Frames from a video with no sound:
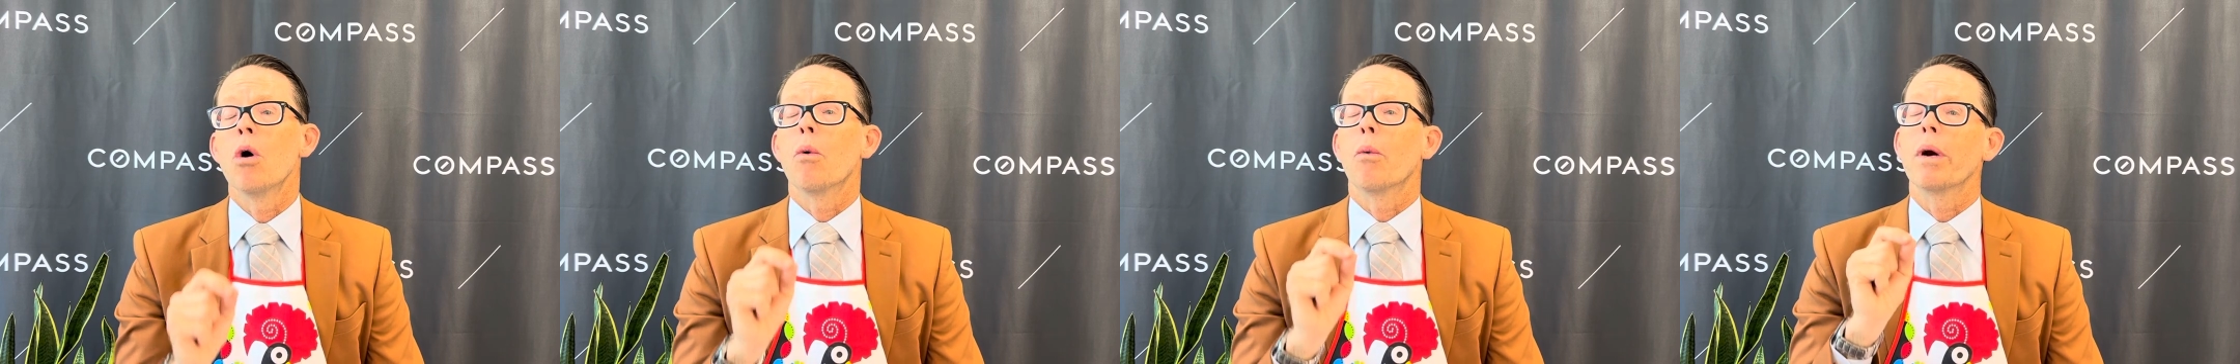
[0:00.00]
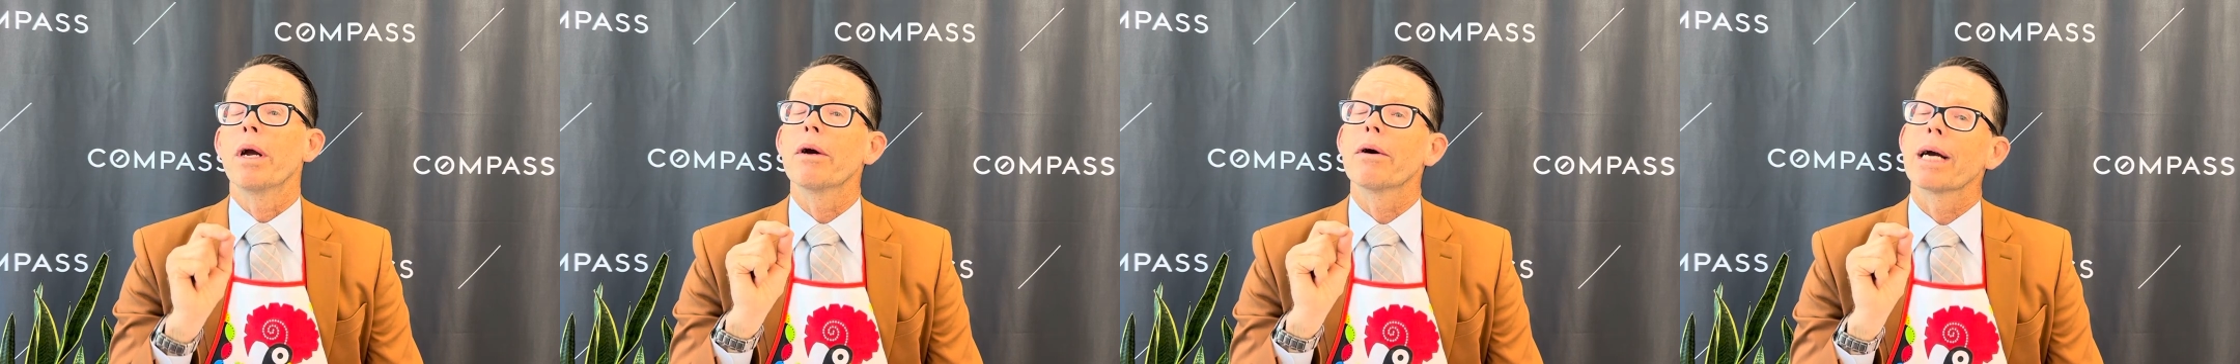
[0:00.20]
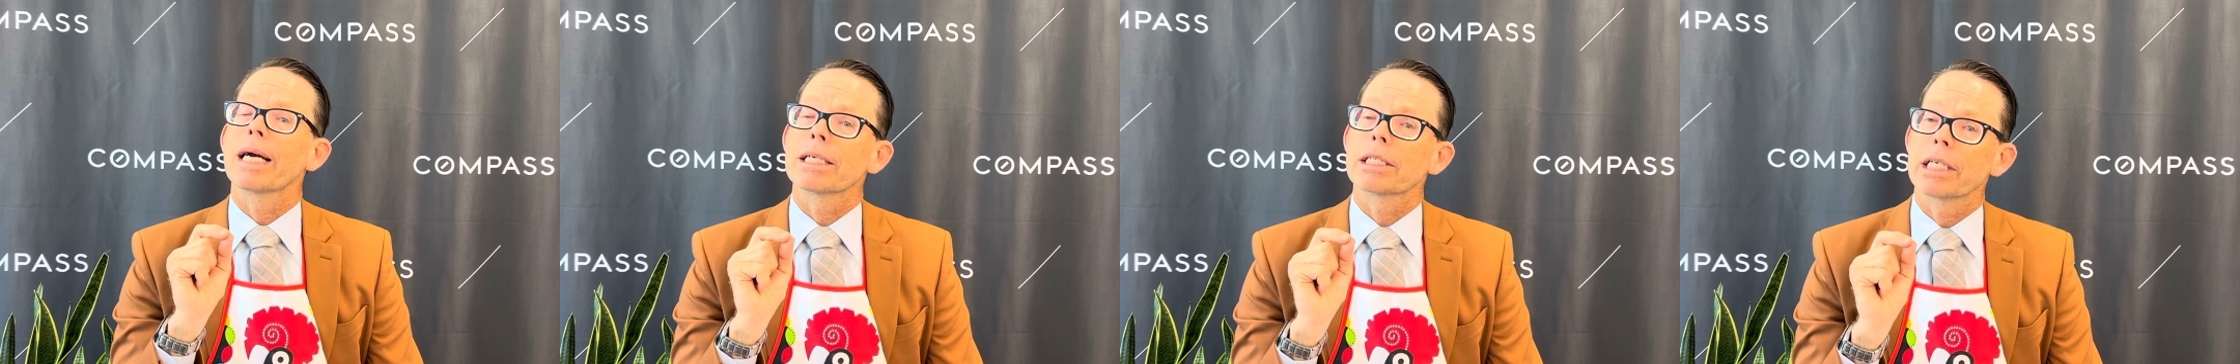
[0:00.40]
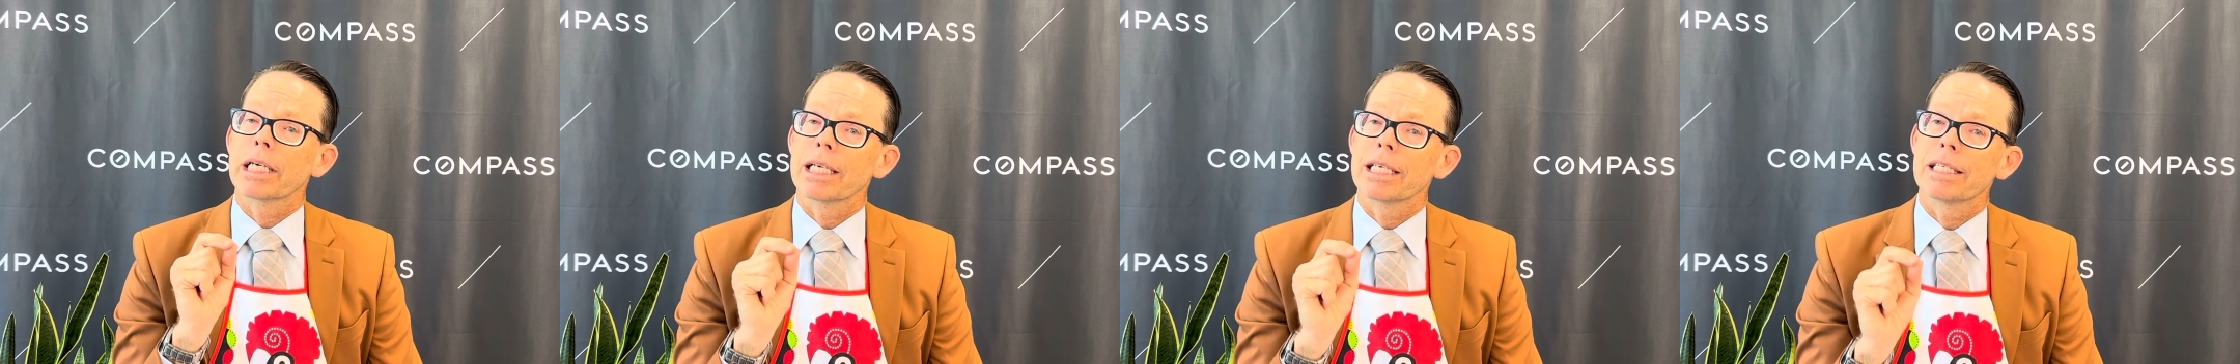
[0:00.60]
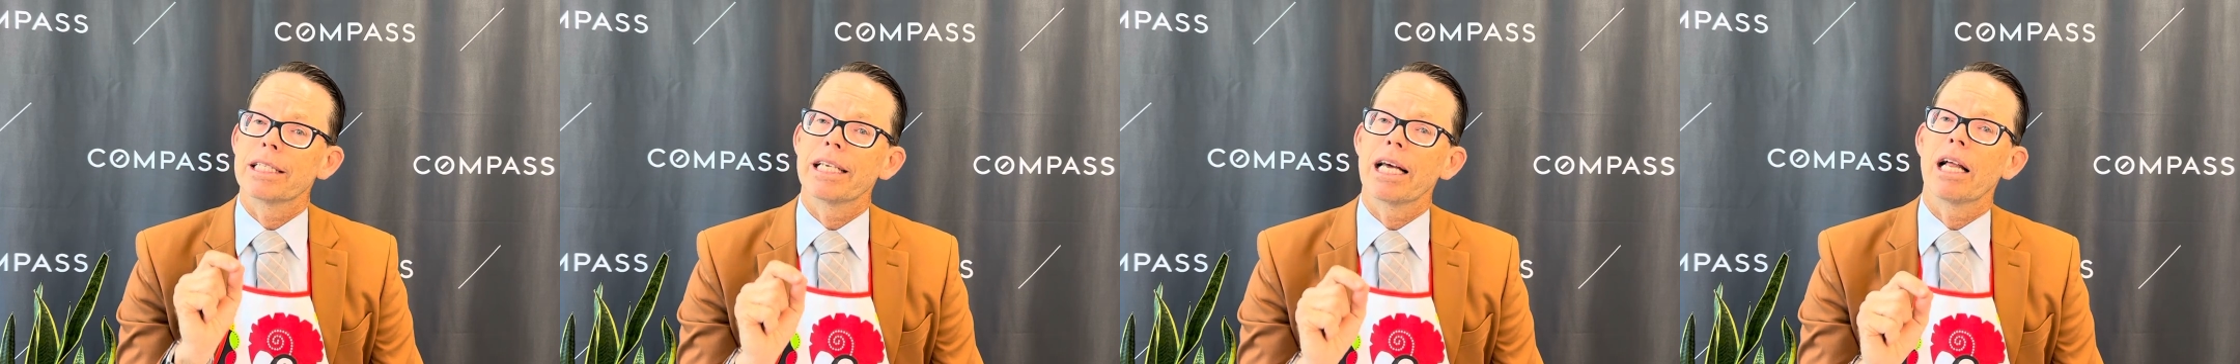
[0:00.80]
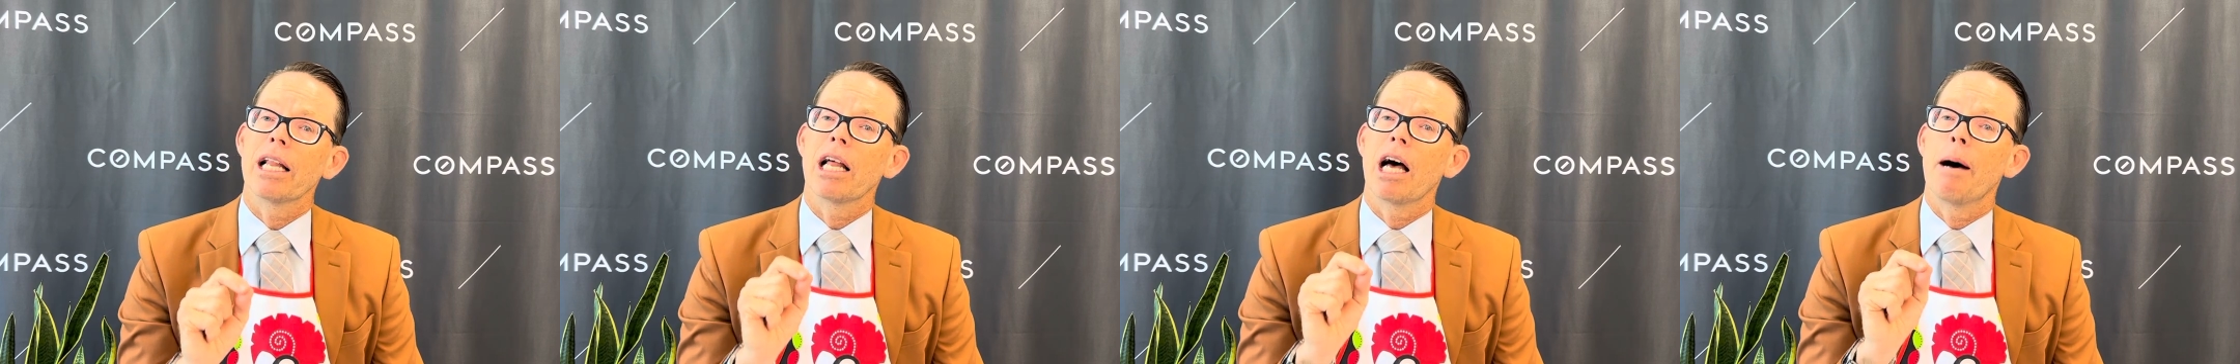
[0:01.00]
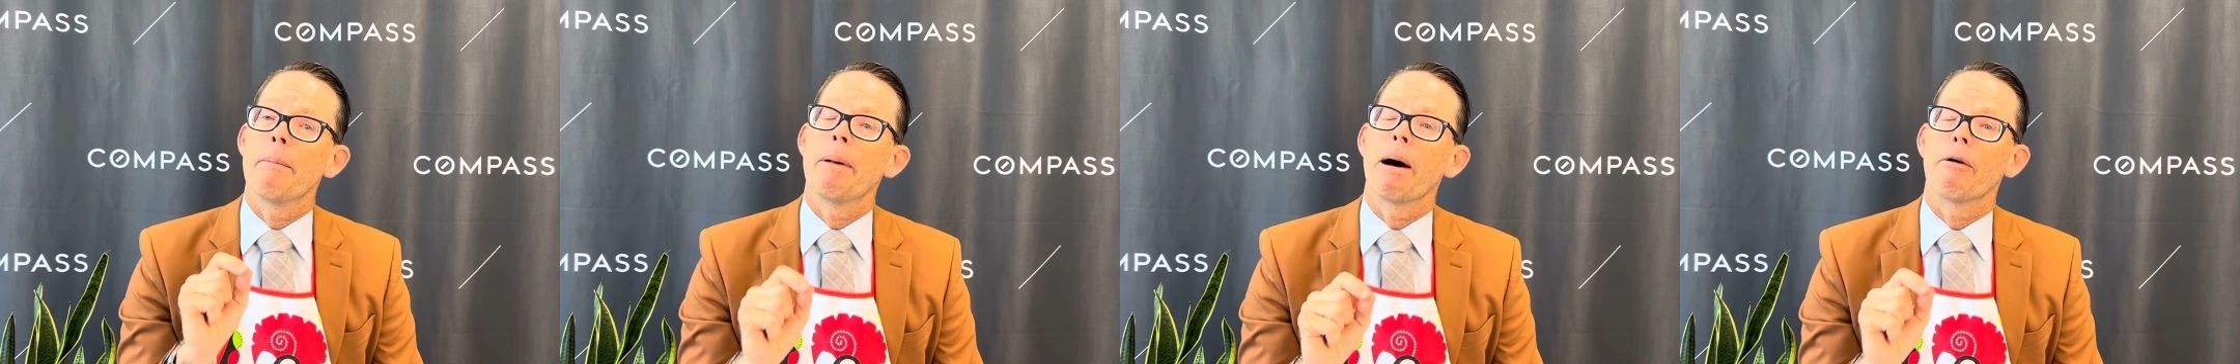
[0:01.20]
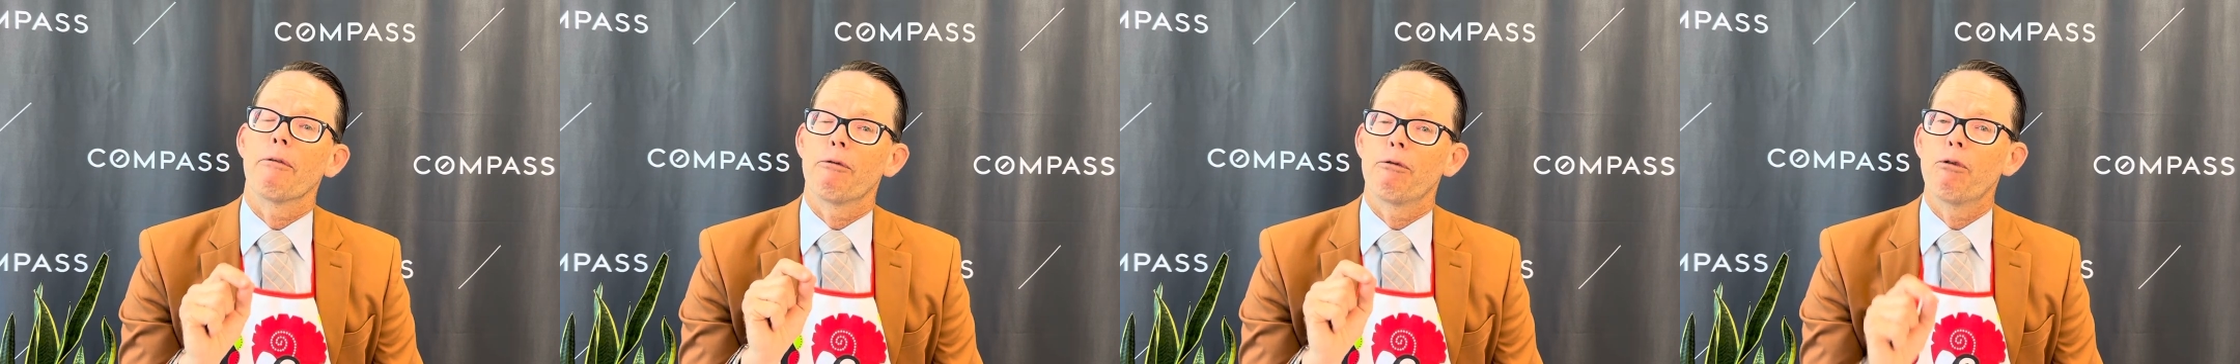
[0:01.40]
We are actually going to sell
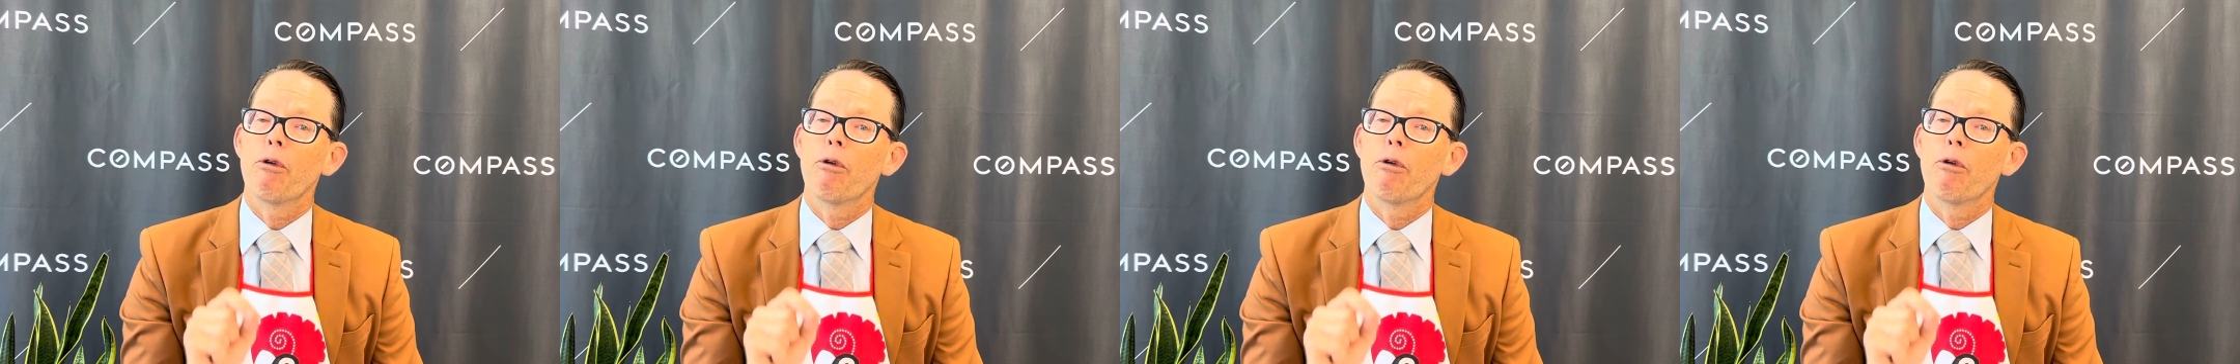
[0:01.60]
about